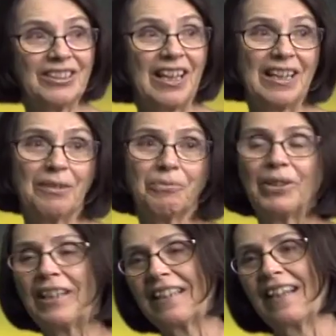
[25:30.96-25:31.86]
And I'm
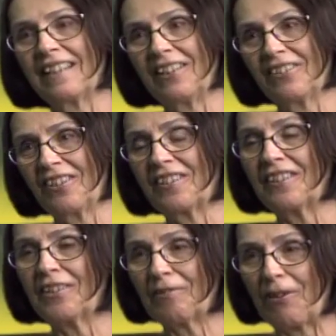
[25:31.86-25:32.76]
really glad to hear that the
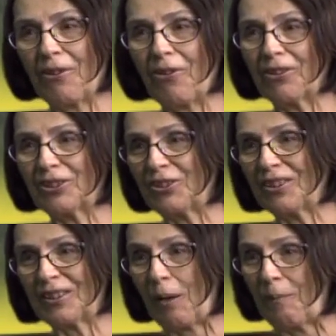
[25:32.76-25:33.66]
literary arts are
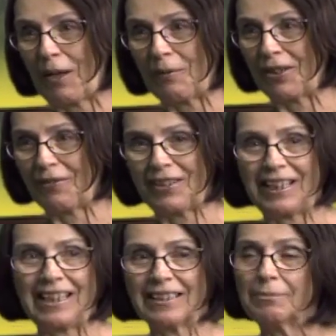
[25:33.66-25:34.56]
just up there with
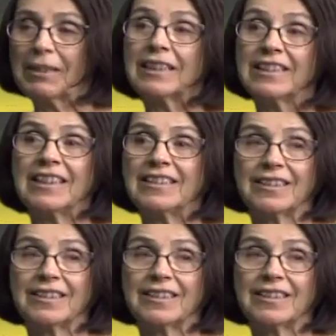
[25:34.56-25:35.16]
everything else, because it is.